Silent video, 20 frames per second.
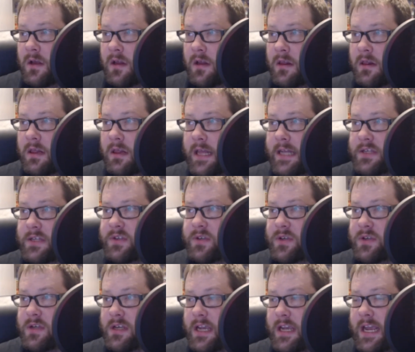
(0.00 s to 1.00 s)

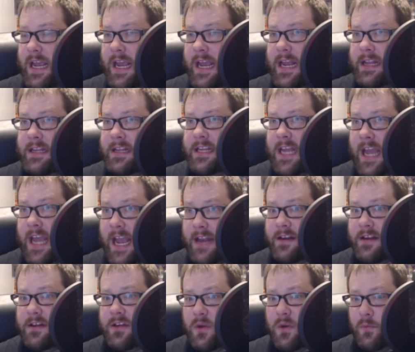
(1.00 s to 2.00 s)
it's
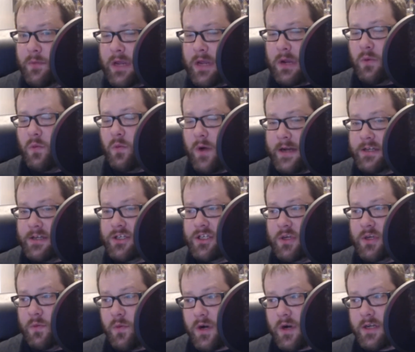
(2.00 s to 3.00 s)
intended to be what she
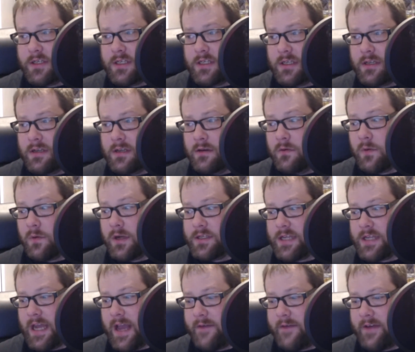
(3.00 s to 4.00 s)
wants to
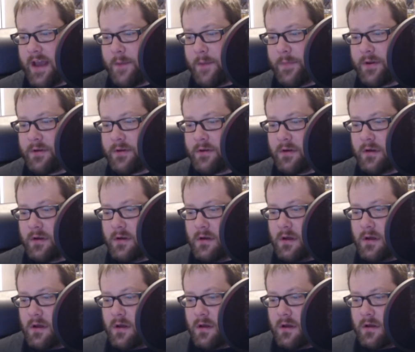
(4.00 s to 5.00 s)
have happen.
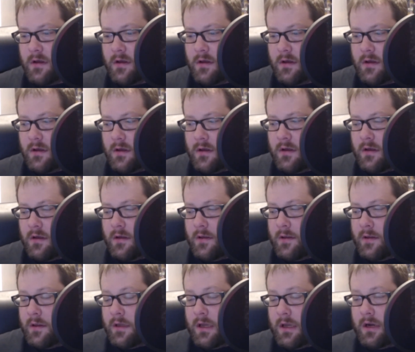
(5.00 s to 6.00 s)

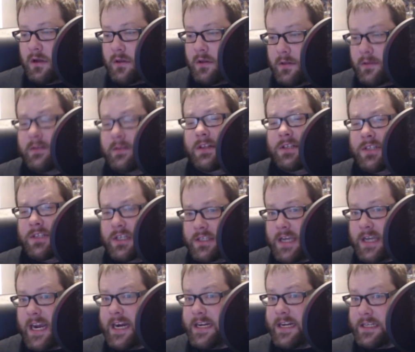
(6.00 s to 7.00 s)
You know, the
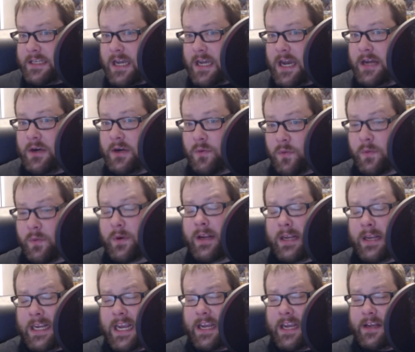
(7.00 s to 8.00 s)
society's kind of
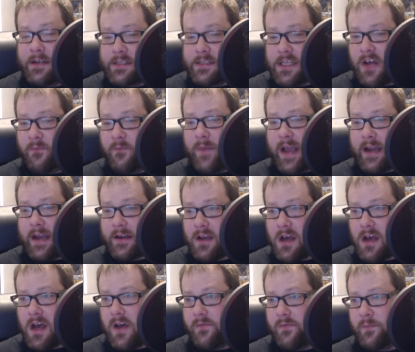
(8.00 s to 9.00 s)
kicking itself back
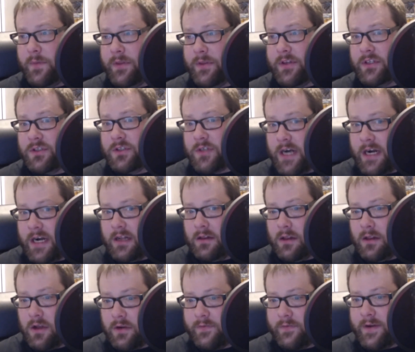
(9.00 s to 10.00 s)
off, but they're trying to
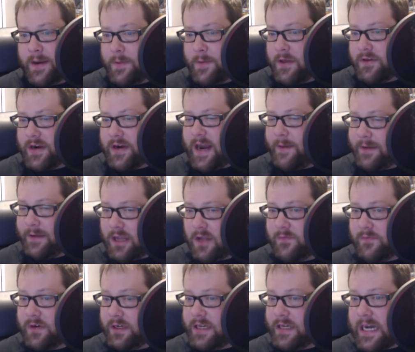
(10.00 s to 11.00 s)
look to Mother Abigail
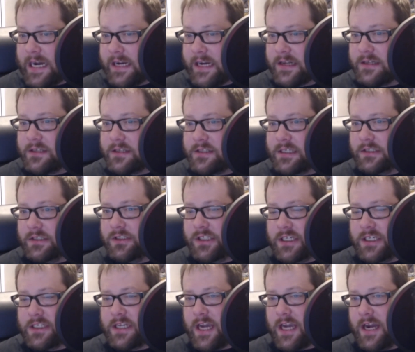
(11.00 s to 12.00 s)
for guidance, and
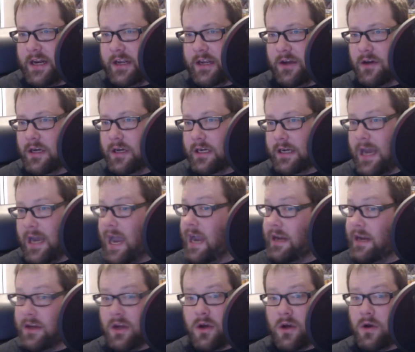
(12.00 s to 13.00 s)
she's kind of going, I
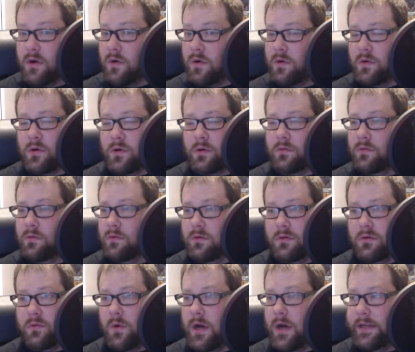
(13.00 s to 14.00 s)
don't
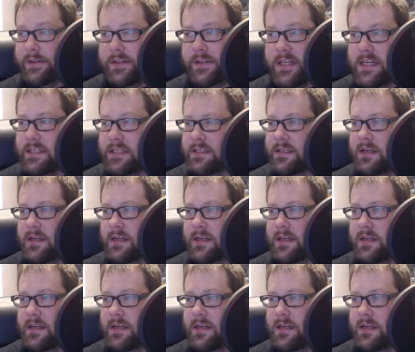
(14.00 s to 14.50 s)
want this.